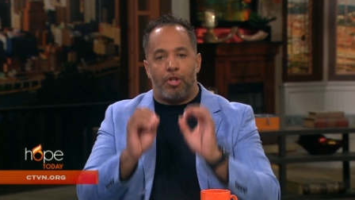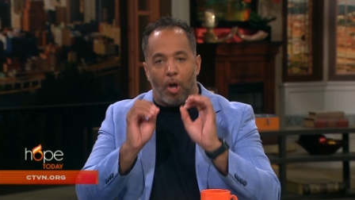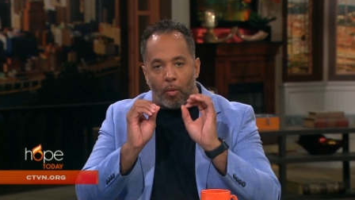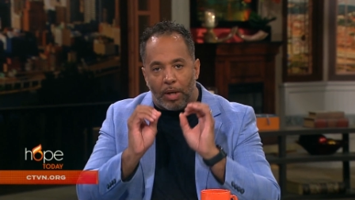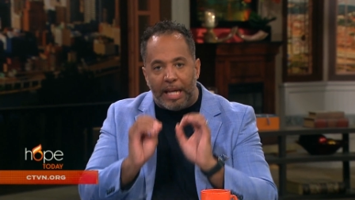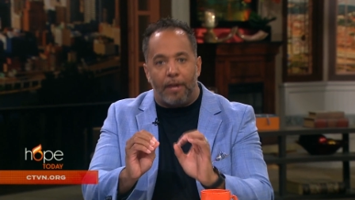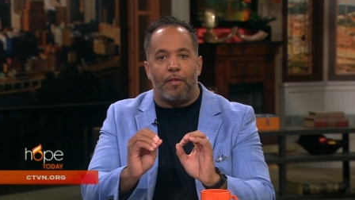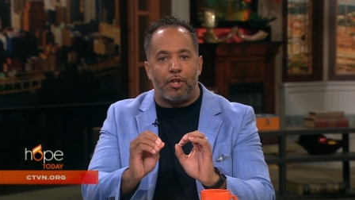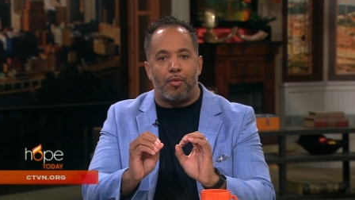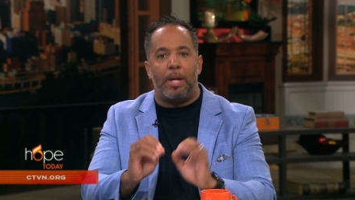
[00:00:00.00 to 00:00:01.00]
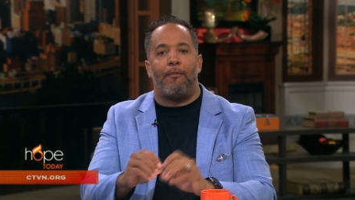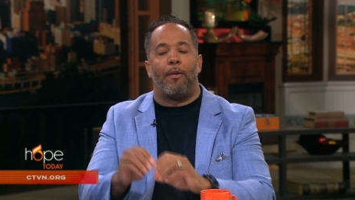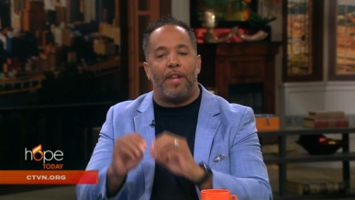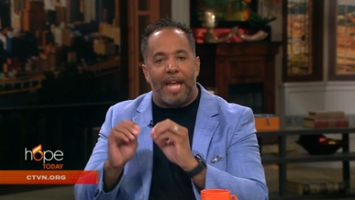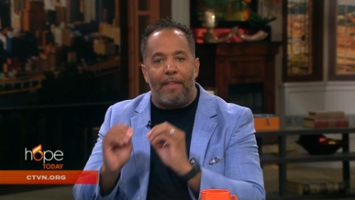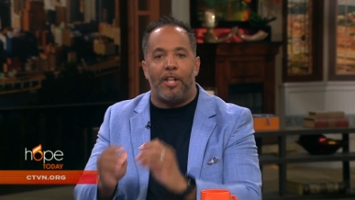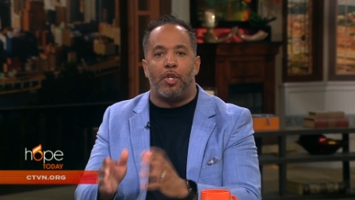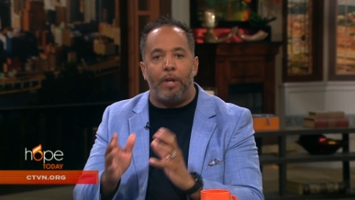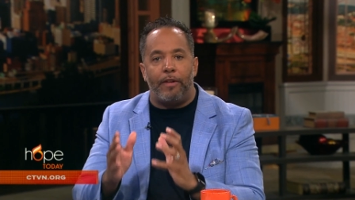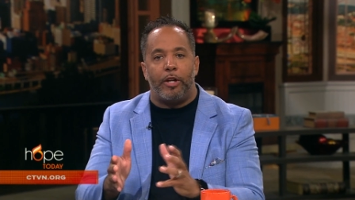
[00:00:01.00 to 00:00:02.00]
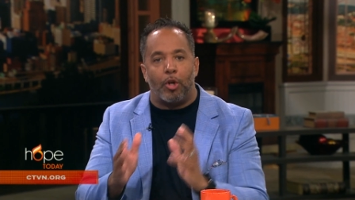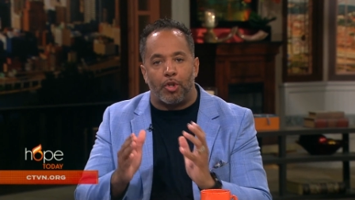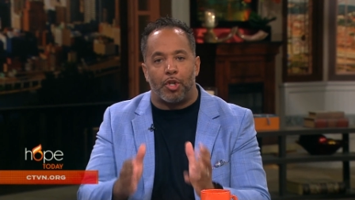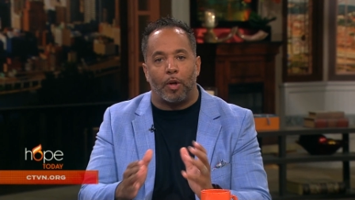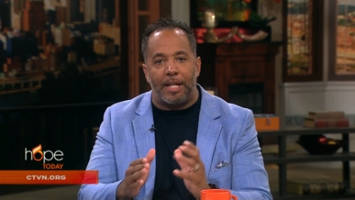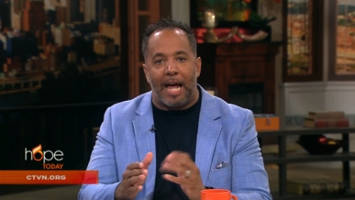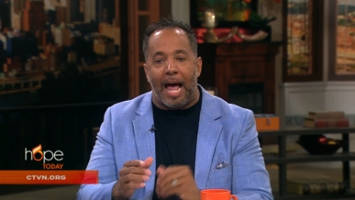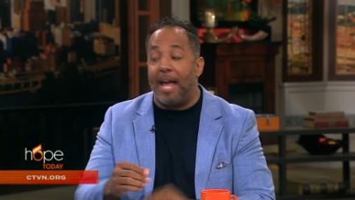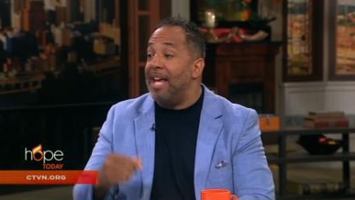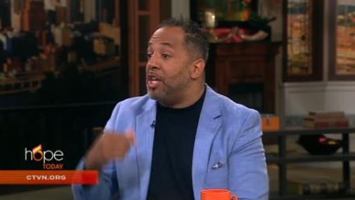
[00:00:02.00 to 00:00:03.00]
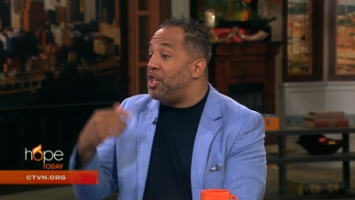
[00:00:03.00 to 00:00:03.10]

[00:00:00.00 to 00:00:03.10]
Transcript: don't eat of the tree, for in the day that you eat it, you'll surely die.